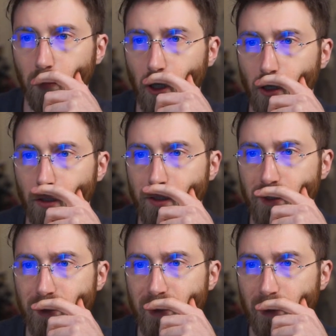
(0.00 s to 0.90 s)

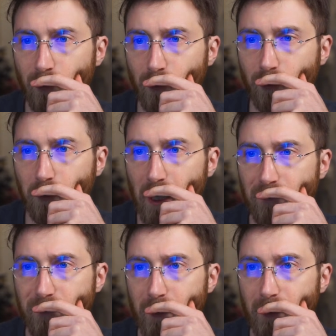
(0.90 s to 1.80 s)
Bards, stable,
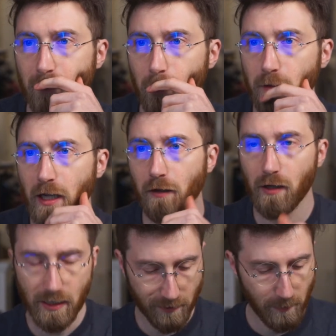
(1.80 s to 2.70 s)
craftsman. Okay,
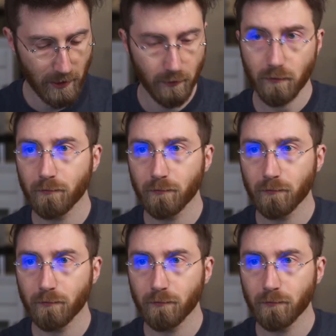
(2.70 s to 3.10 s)
craftsman.